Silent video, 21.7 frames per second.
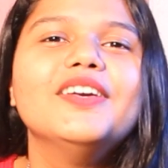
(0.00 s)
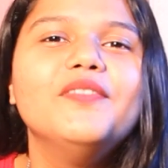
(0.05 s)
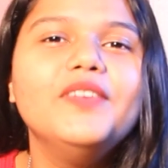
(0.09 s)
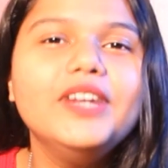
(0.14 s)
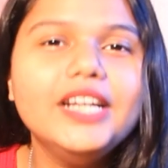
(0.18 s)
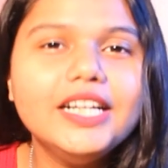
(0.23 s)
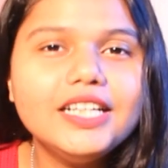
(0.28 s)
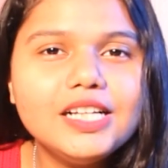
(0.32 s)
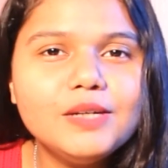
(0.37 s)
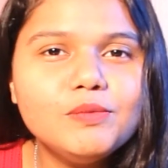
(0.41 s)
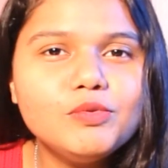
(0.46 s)
When
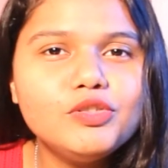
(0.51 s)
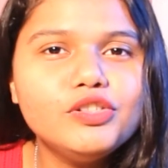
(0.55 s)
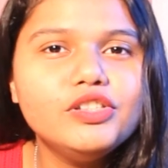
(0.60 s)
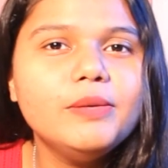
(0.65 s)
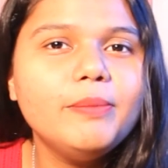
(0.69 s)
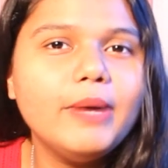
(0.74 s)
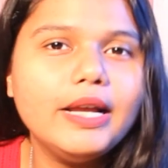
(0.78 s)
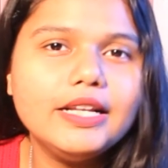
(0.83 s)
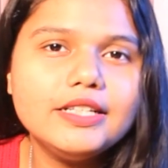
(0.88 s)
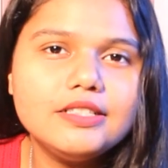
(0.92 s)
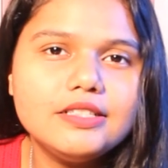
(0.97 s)
it comes to
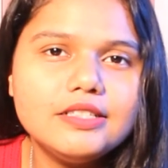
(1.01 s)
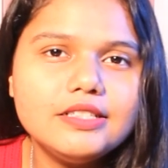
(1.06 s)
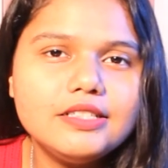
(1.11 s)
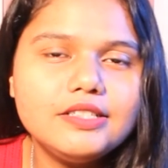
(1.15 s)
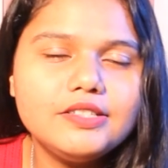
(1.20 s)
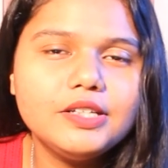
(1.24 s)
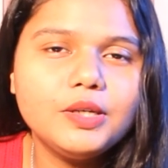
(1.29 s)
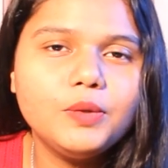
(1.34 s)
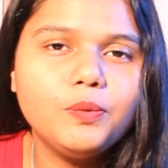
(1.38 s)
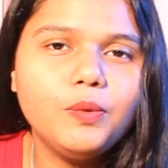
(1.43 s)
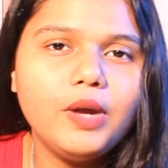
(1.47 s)
the bachelor's
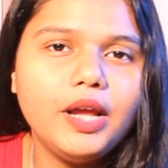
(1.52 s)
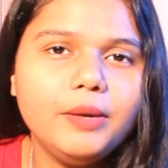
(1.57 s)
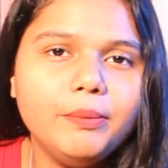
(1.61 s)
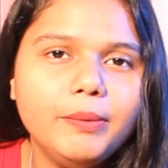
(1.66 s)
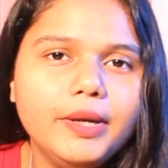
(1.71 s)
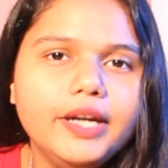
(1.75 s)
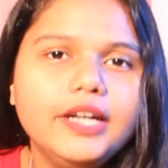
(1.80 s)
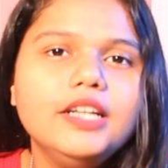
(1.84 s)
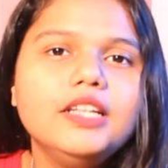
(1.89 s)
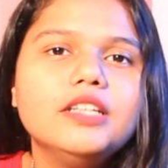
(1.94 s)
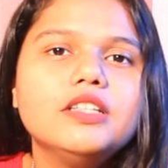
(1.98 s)

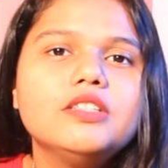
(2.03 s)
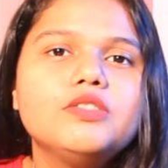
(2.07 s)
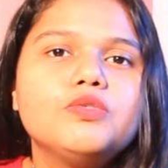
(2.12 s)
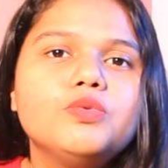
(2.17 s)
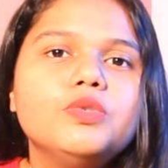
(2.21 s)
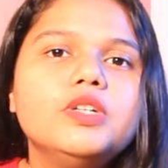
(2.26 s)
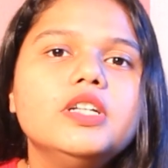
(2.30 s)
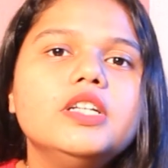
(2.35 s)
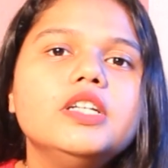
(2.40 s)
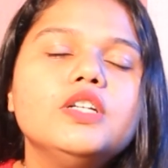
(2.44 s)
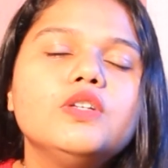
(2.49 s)
requirement, the
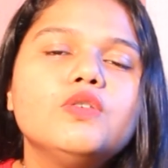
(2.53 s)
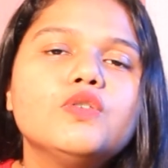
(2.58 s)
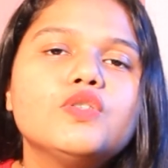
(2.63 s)
student need